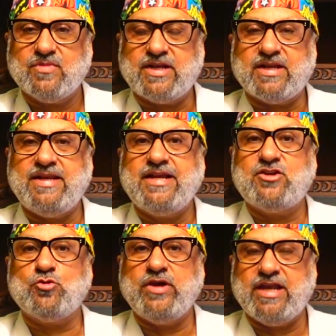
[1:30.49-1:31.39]
that are
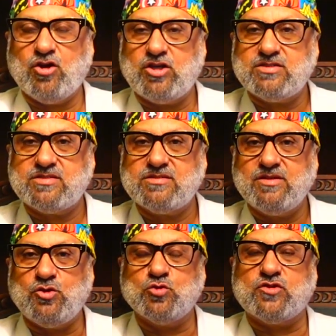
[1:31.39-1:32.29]
linked to hair loss,
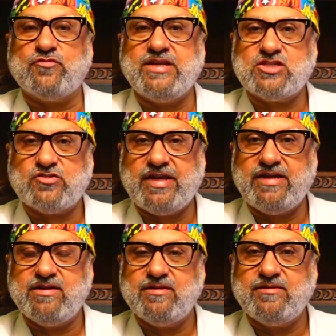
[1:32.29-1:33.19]
use of
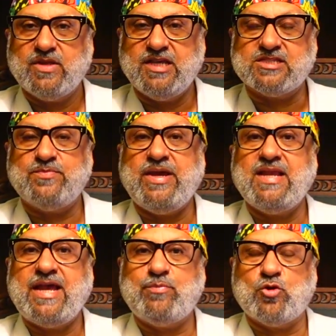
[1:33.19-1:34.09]
finasteride, his
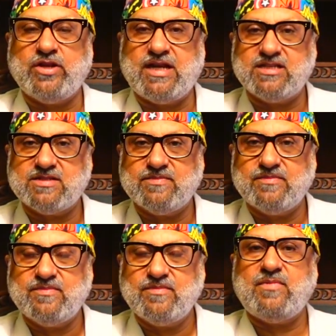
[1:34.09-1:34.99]
male
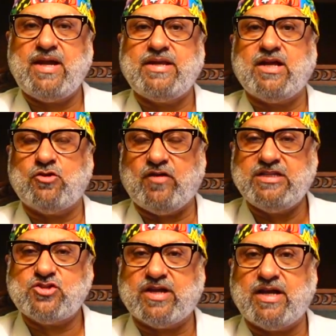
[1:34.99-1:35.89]
hypogonadism, and
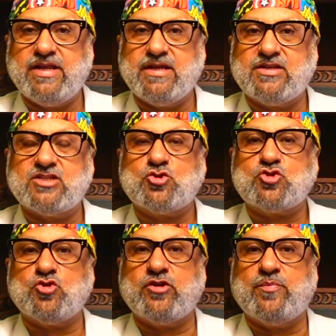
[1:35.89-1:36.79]
advice regarding
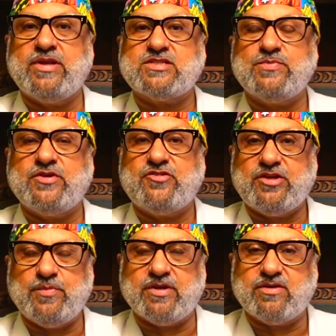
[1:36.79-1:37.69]
testosterone replacement
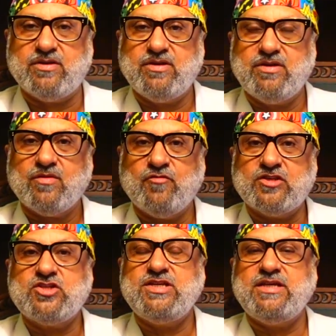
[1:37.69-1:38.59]
treatment,
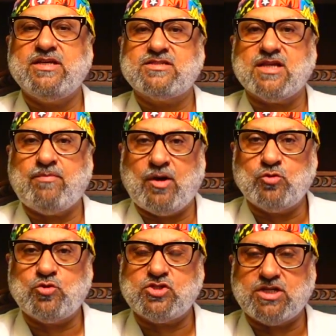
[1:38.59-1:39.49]
which he is
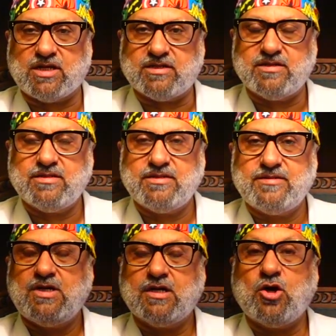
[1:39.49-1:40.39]
about to start.
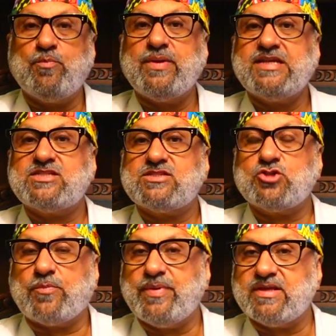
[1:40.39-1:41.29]
A complex
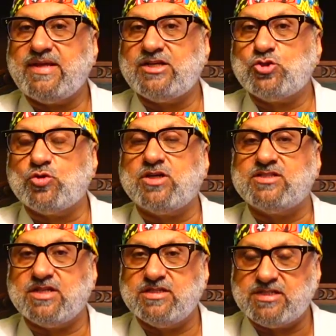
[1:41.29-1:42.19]
topic that should
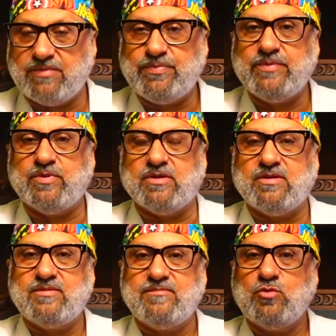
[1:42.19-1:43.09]
concern some people
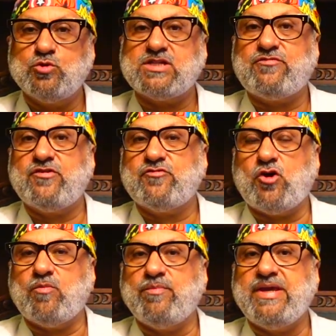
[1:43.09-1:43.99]
who suffer
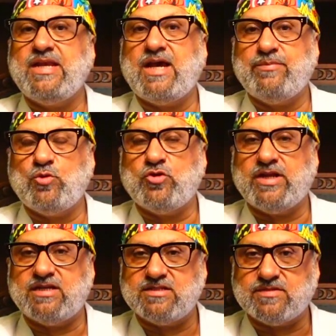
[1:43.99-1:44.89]
from male
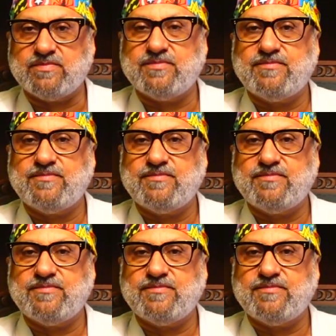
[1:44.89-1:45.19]
hypogonadism.